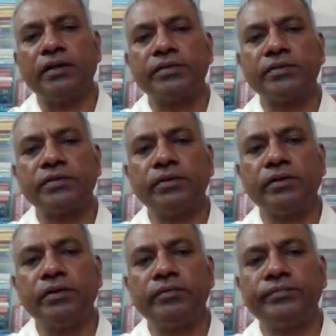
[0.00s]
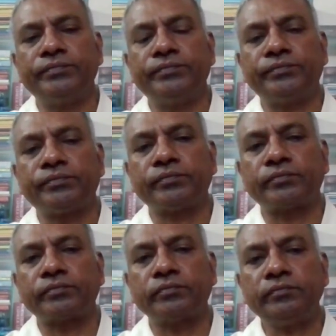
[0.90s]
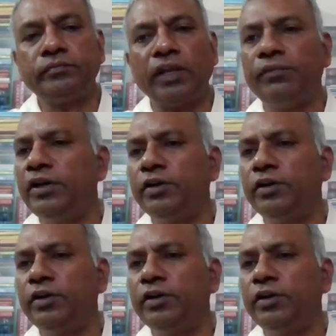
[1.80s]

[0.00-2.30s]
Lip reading: So, we